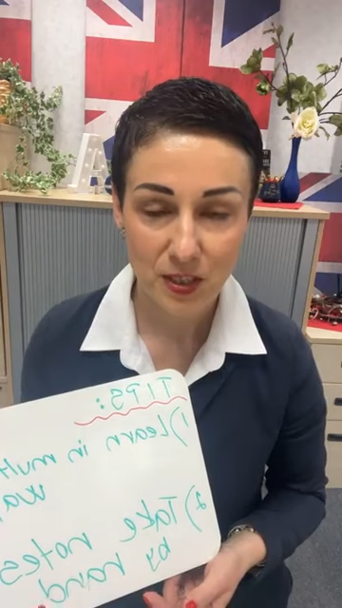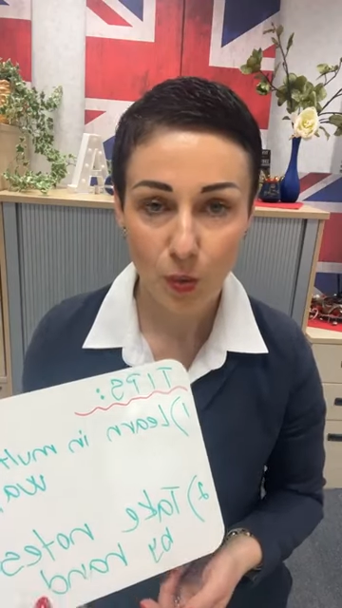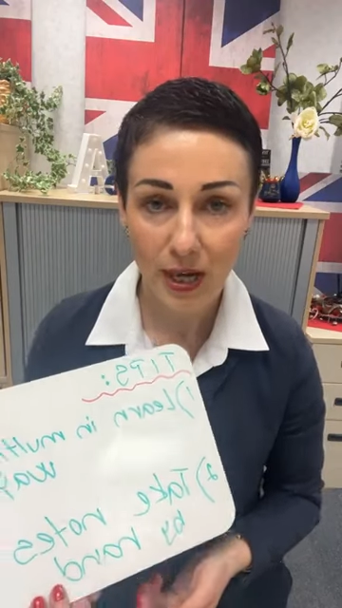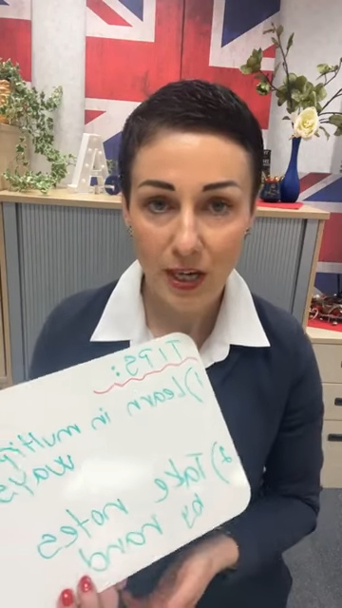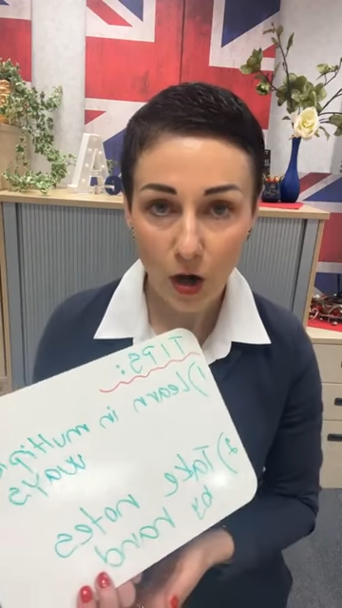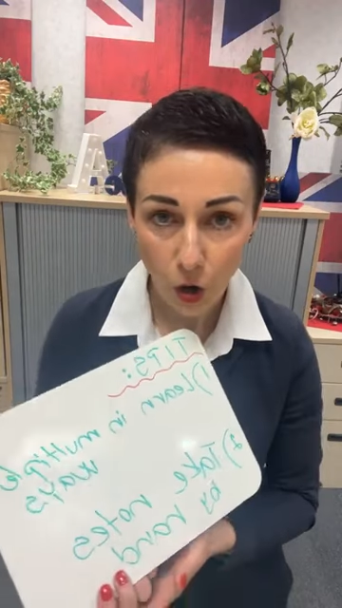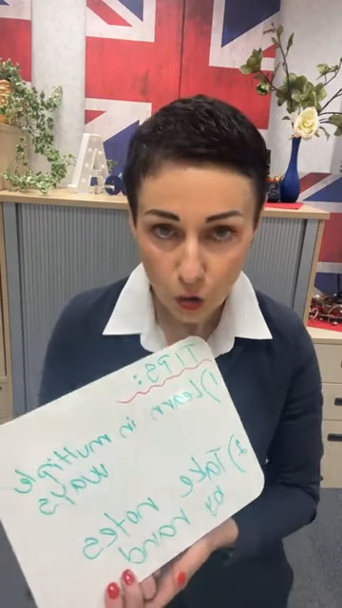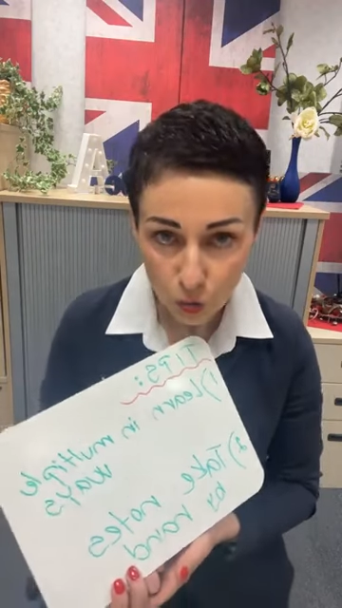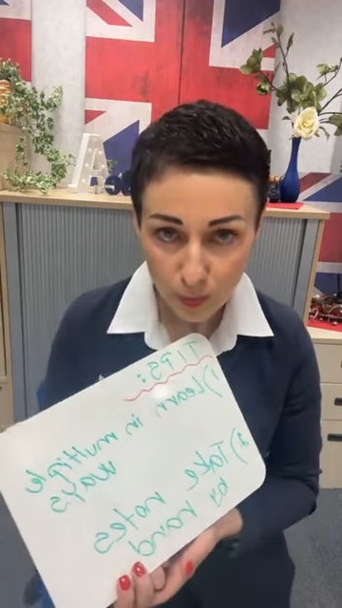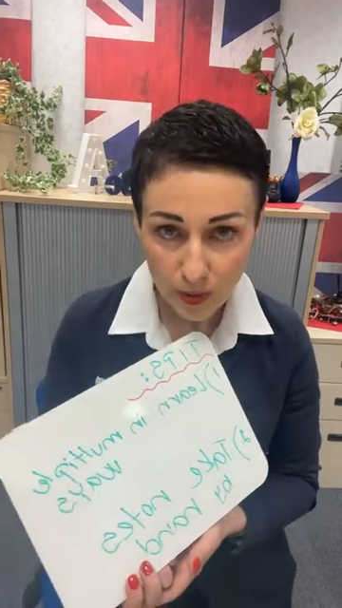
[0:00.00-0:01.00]
So I
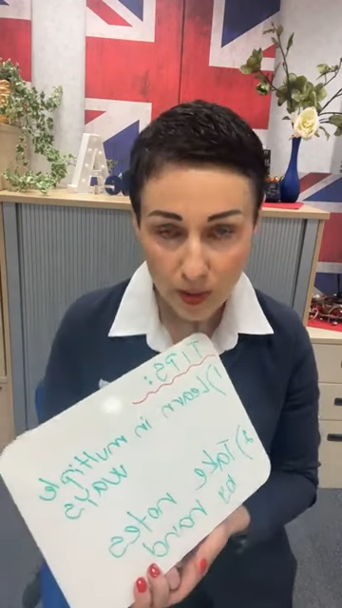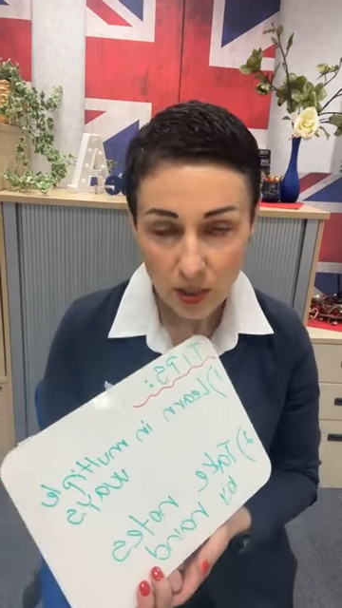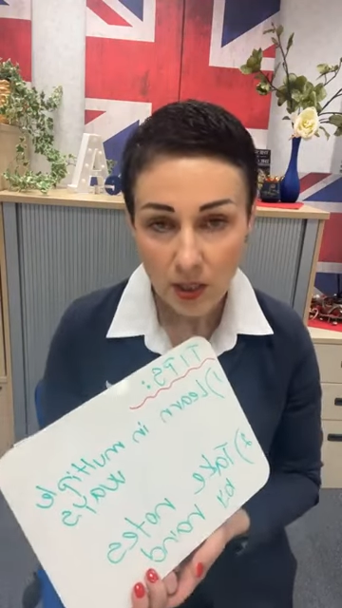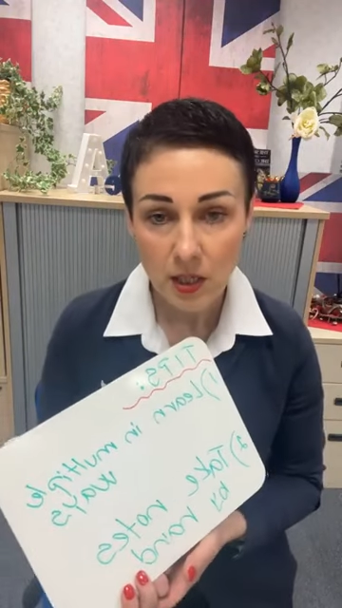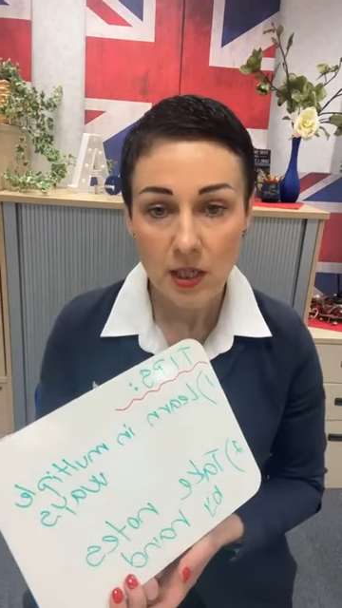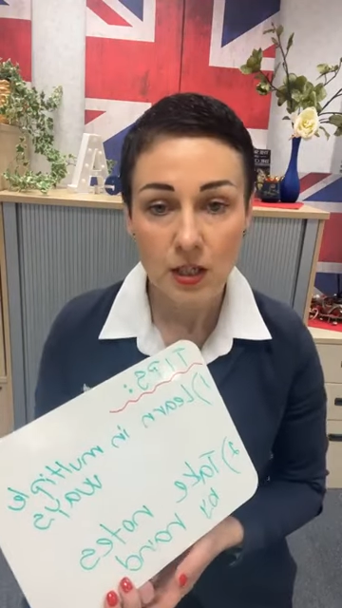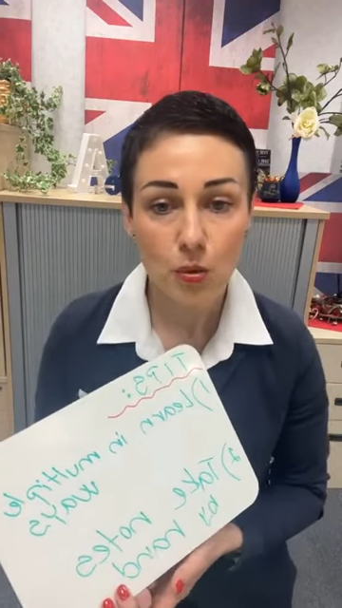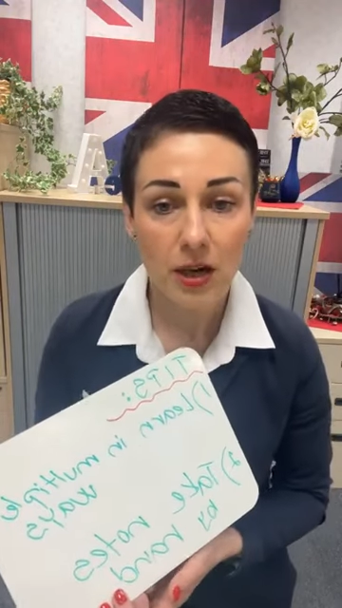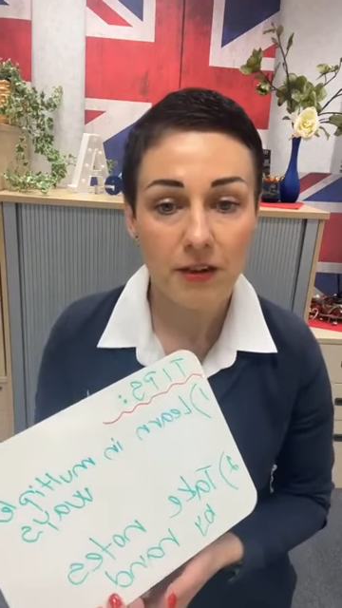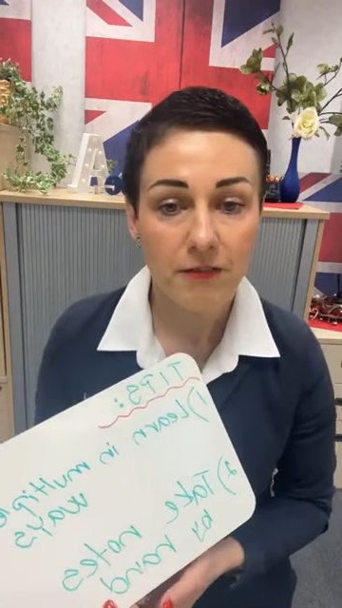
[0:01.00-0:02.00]
hope
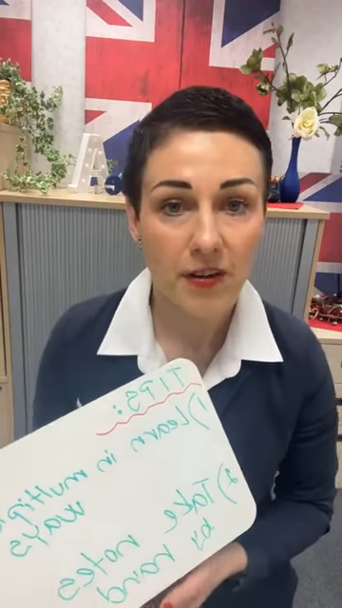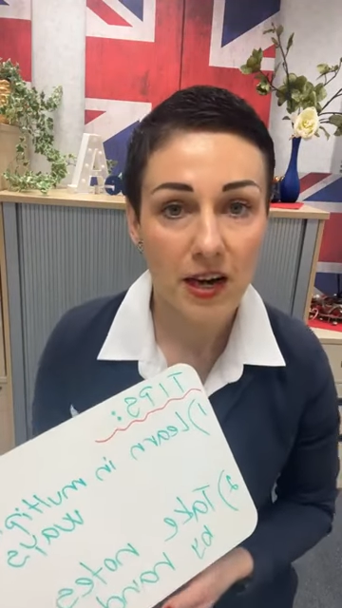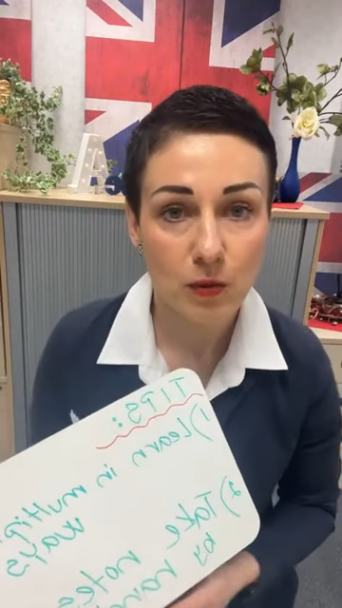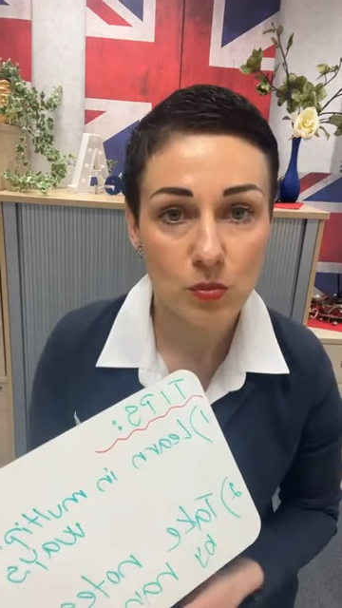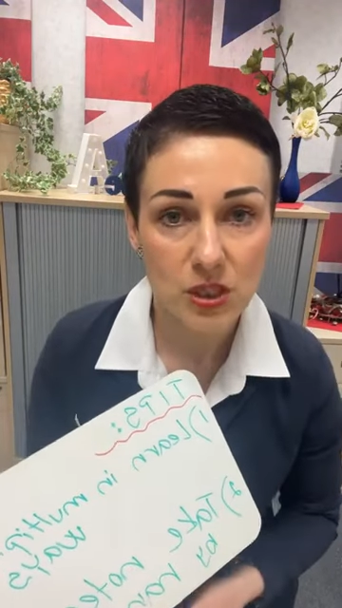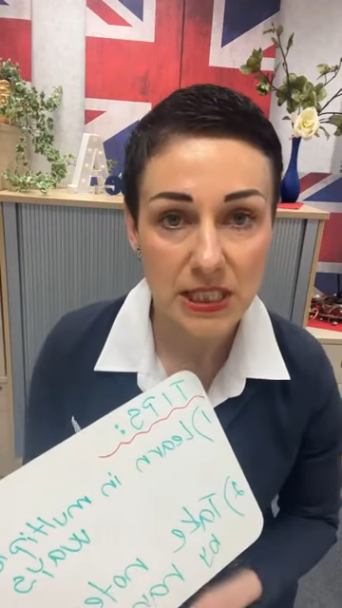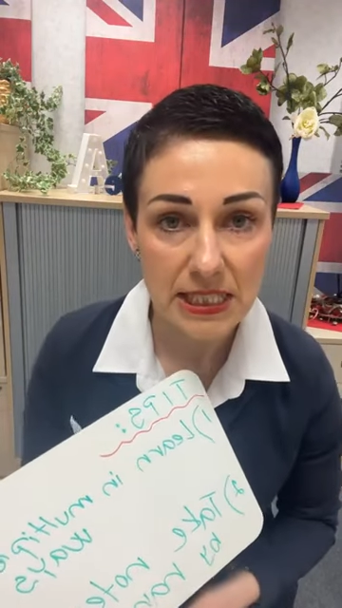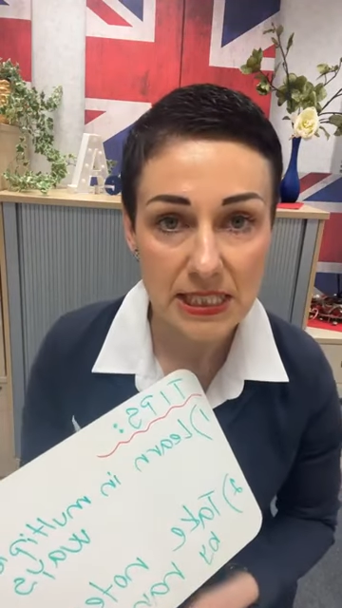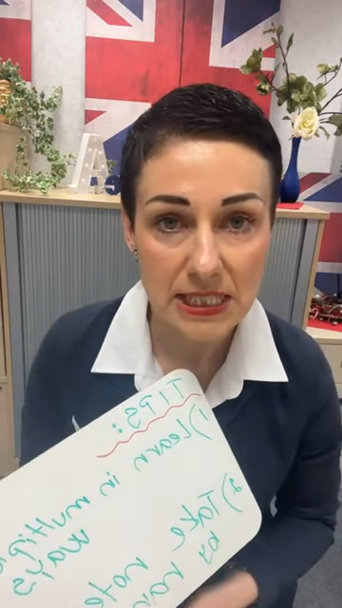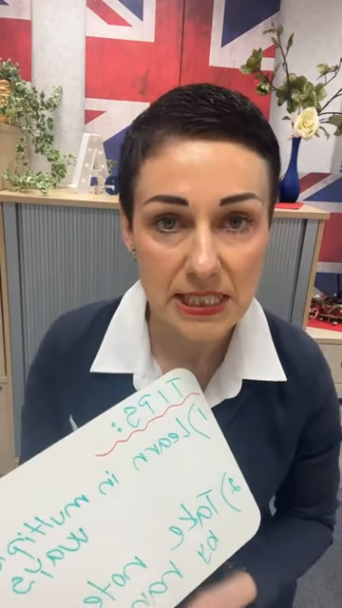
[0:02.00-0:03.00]
you have found
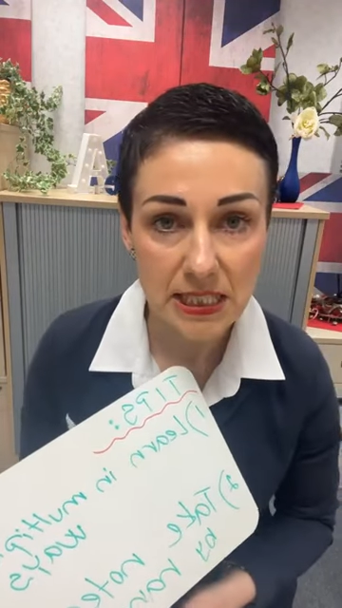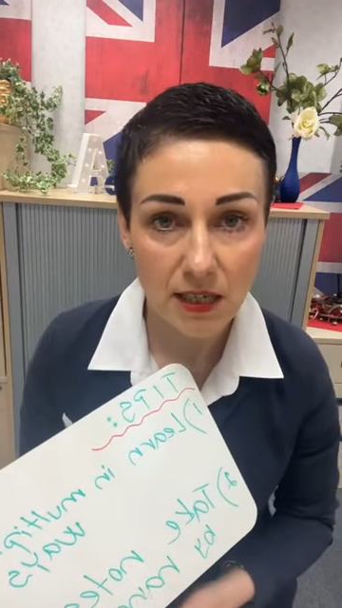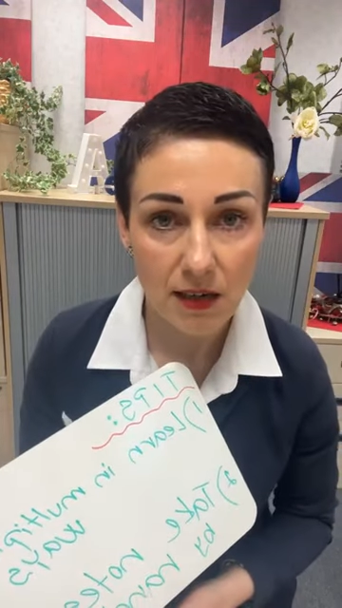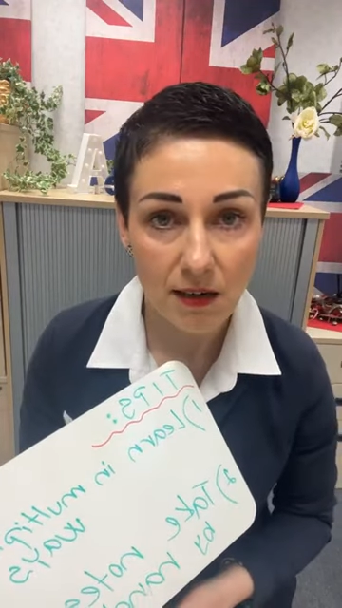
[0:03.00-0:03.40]
this